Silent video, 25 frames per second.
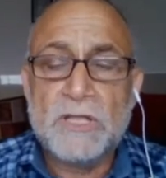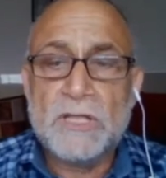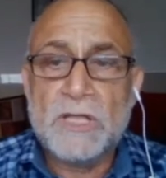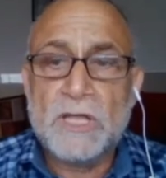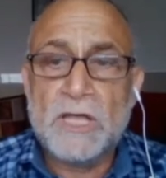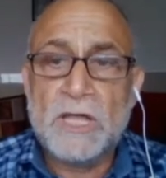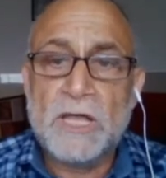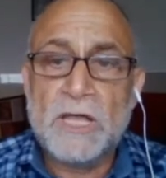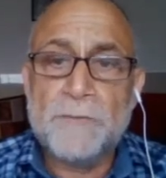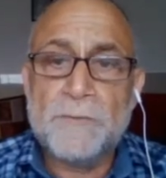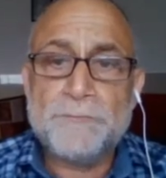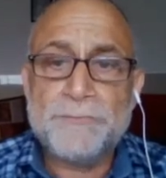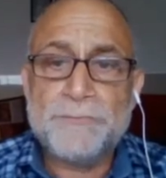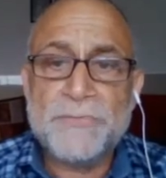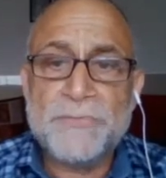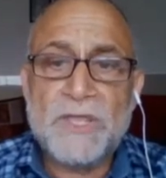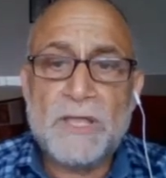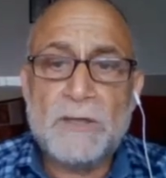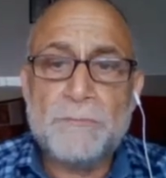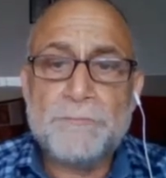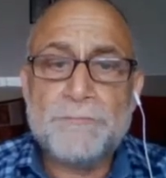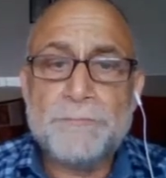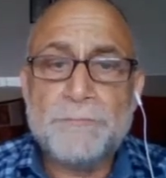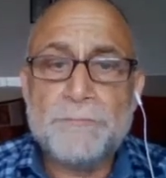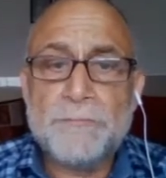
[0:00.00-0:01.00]

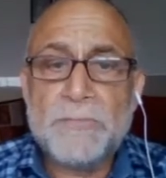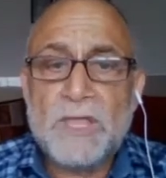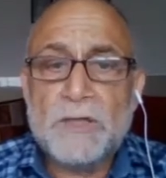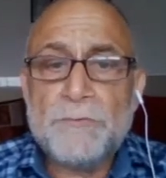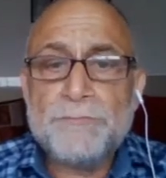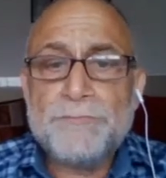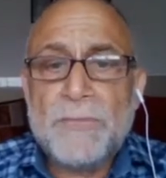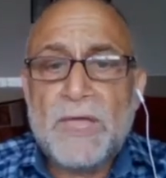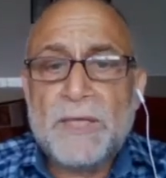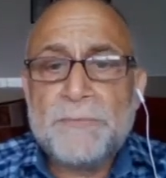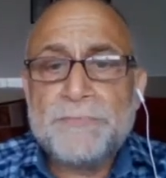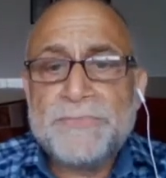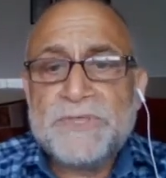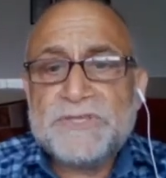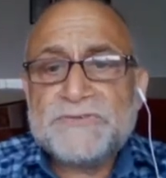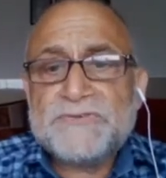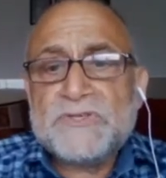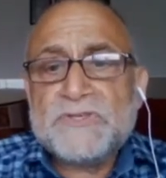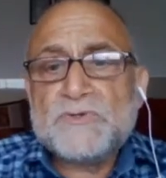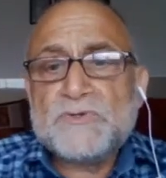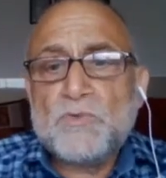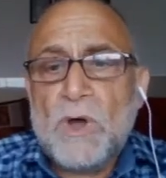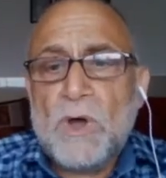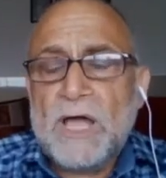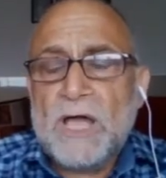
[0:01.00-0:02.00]
And this
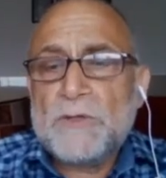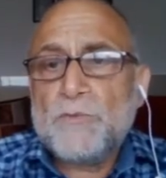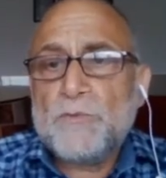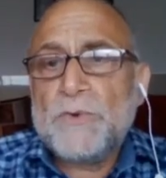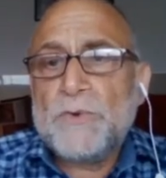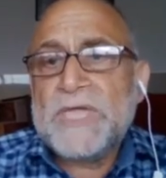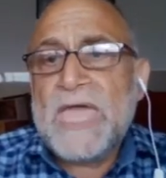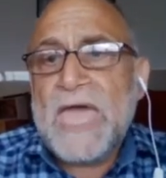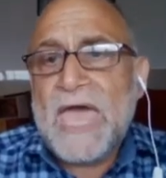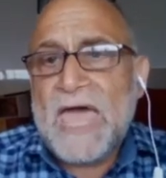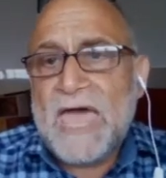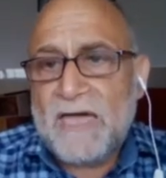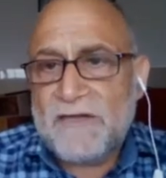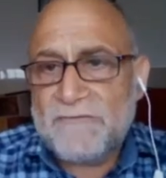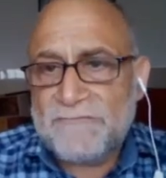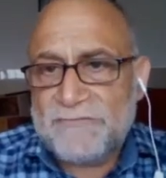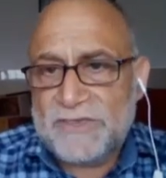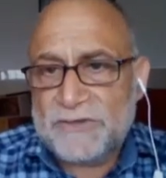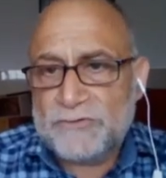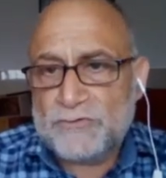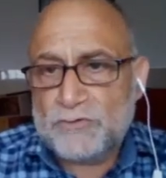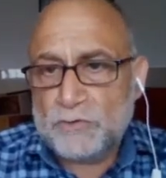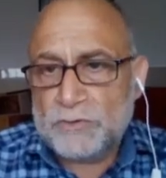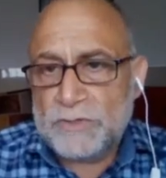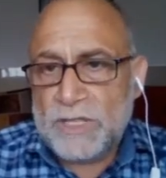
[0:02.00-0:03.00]
is why we have
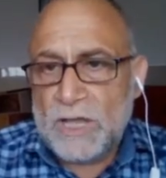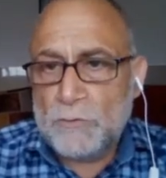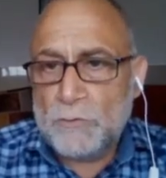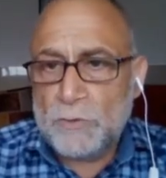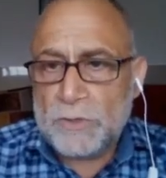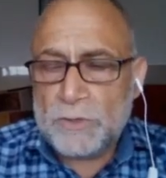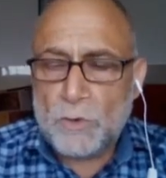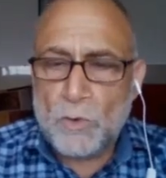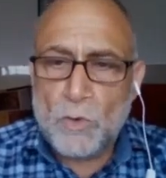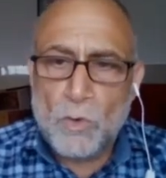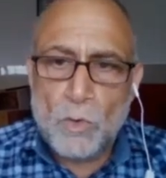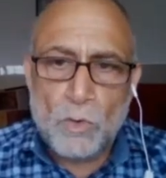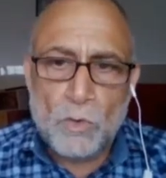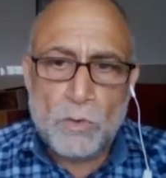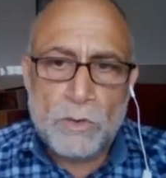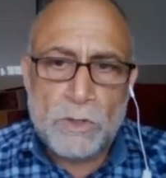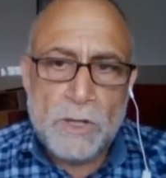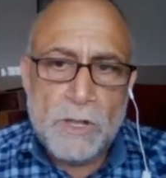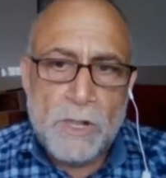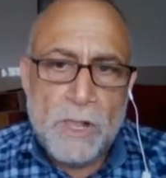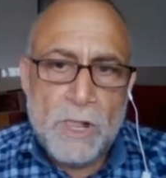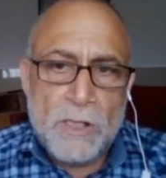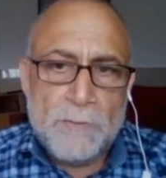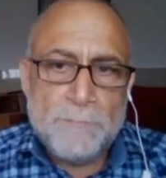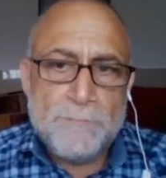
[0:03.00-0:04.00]
issued our call
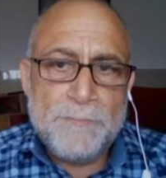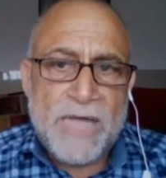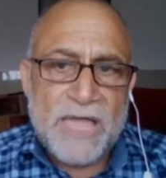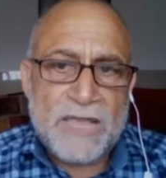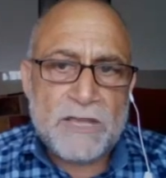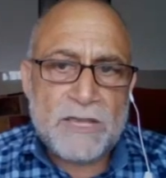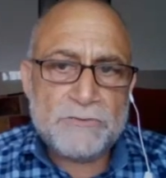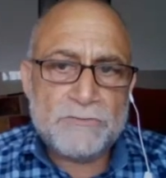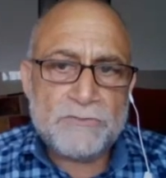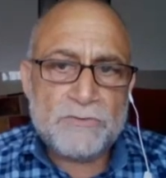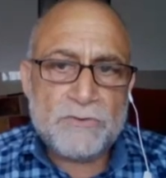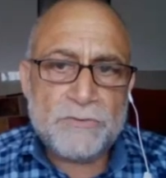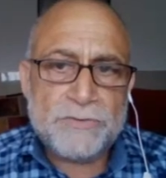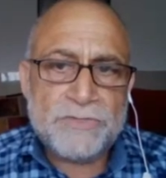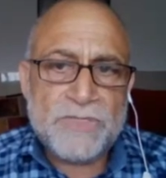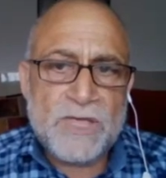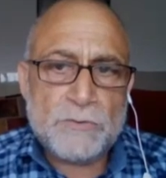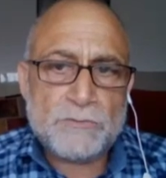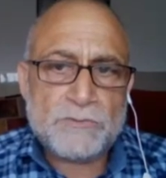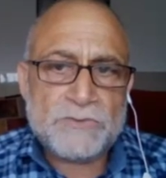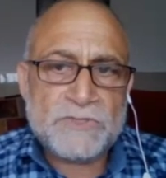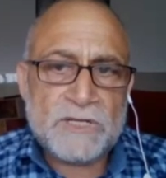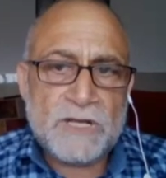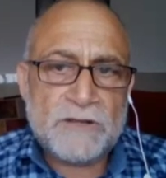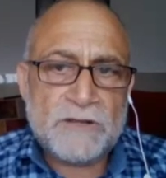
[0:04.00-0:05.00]
back in
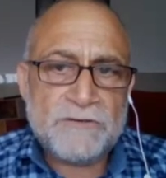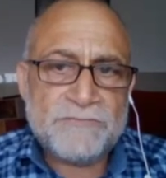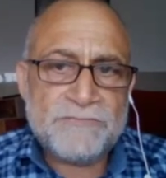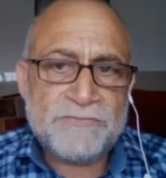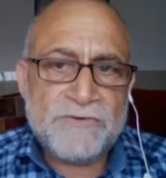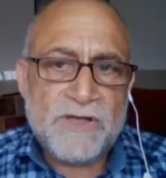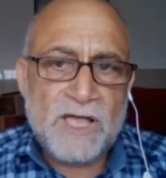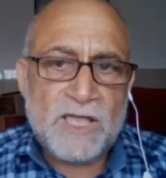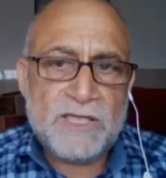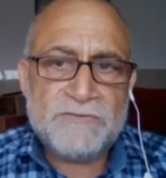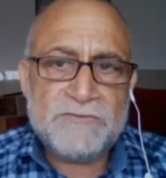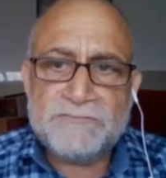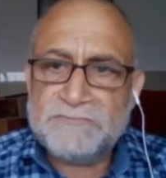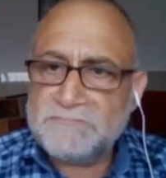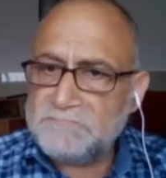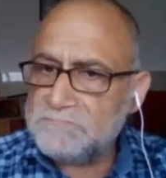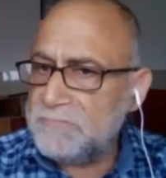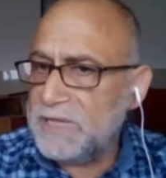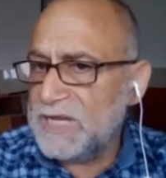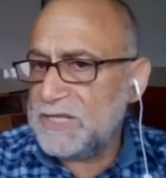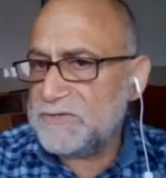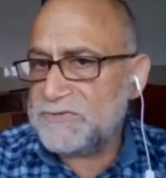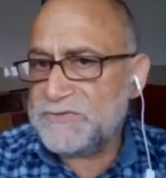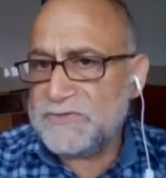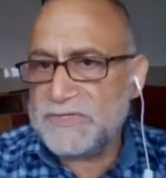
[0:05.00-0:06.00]
2005,
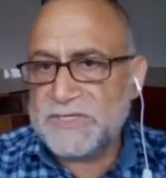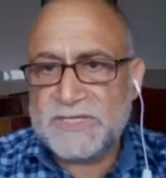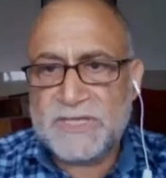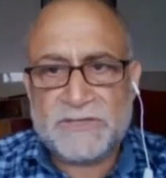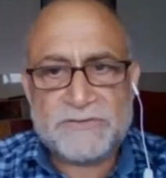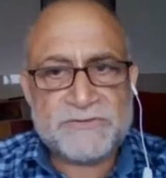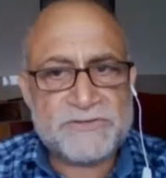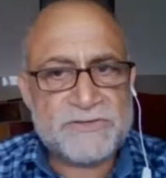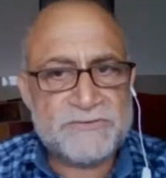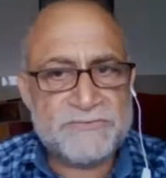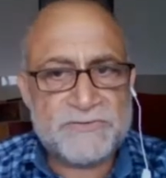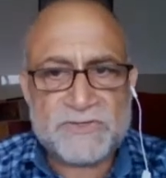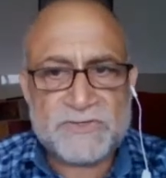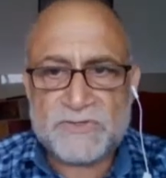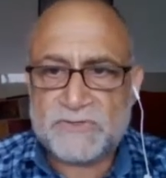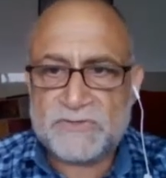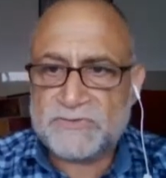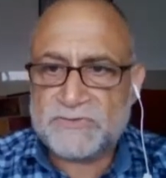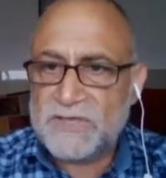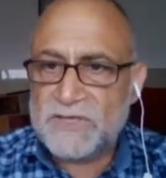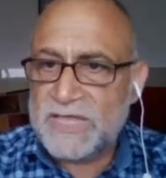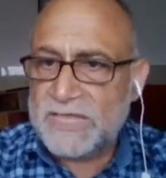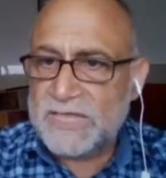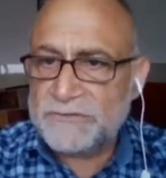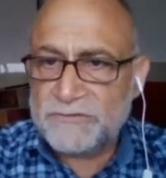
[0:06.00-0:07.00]
Palestinian civil
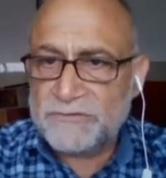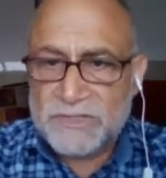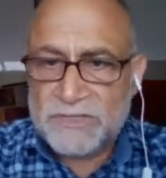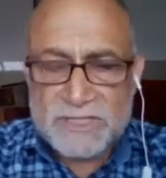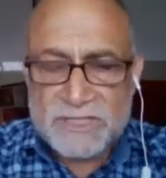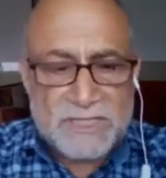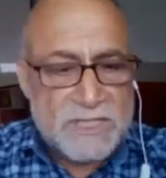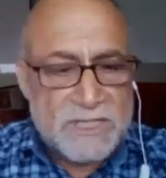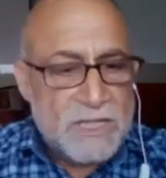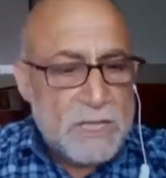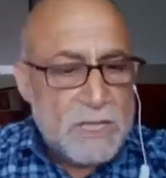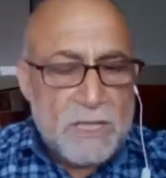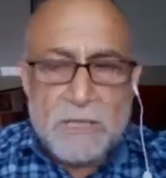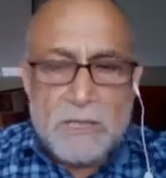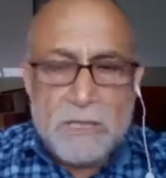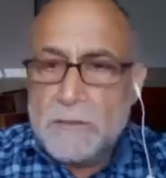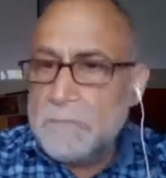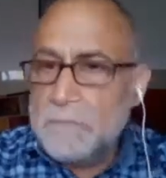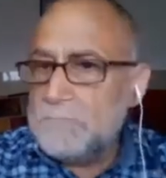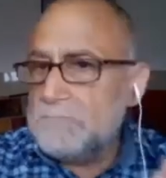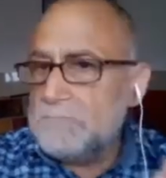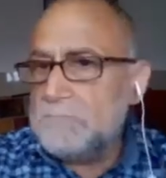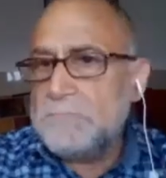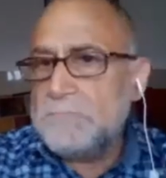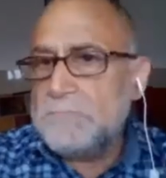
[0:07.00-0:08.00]
society
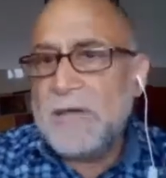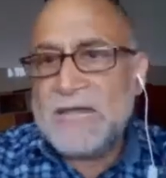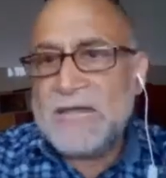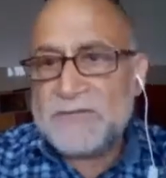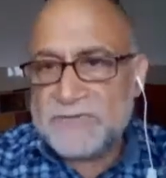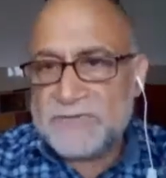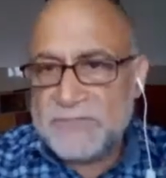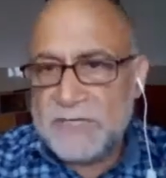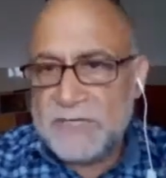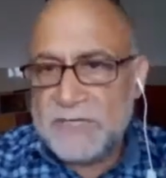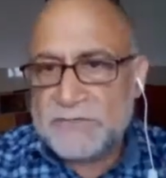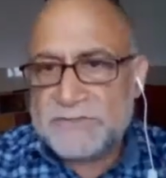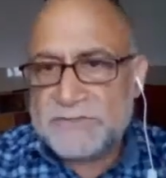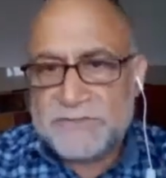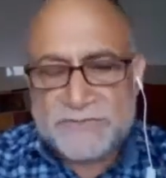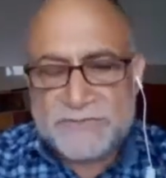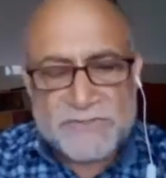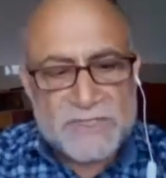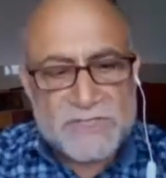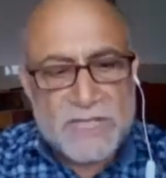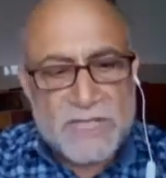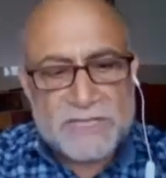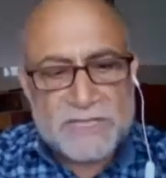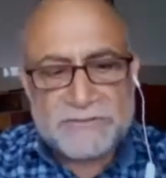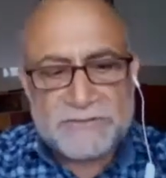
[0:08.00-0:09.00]

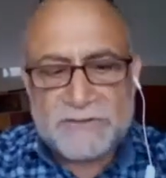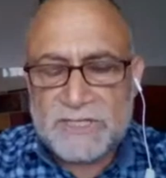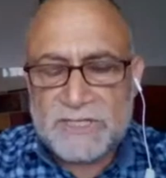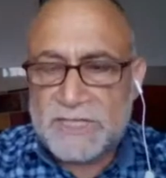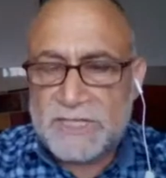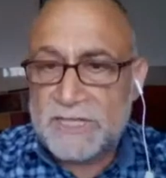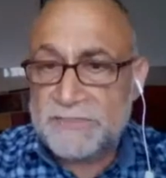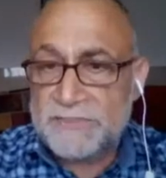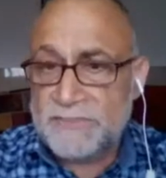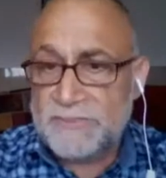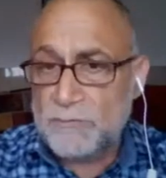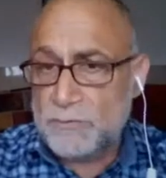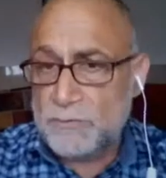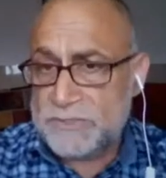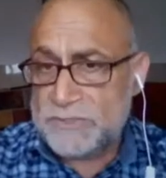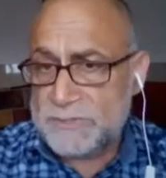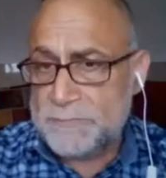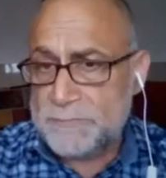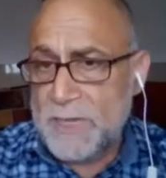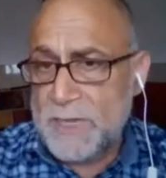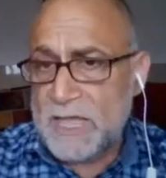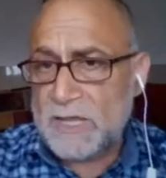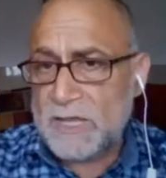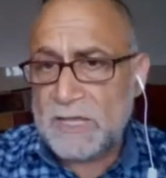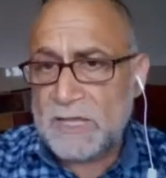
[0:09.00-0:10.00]
in the West
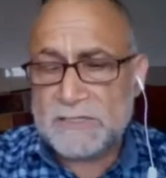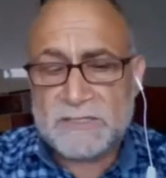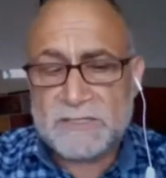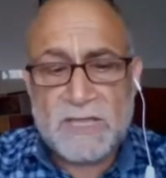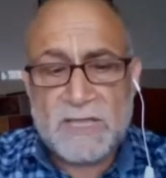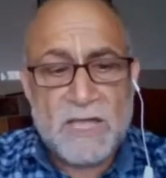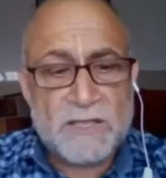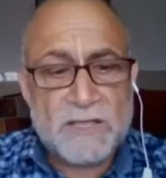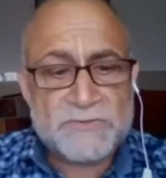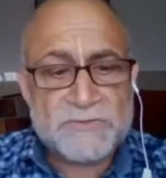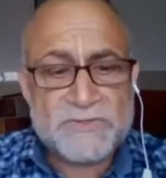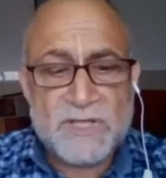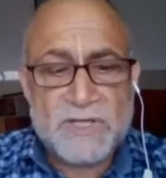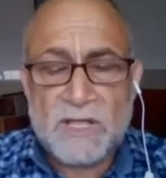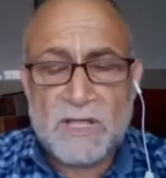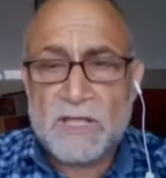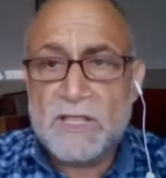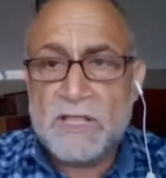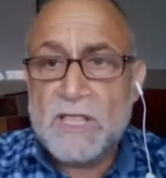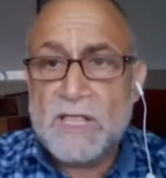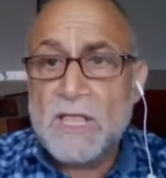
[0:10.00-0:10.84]
Bank and Gaza,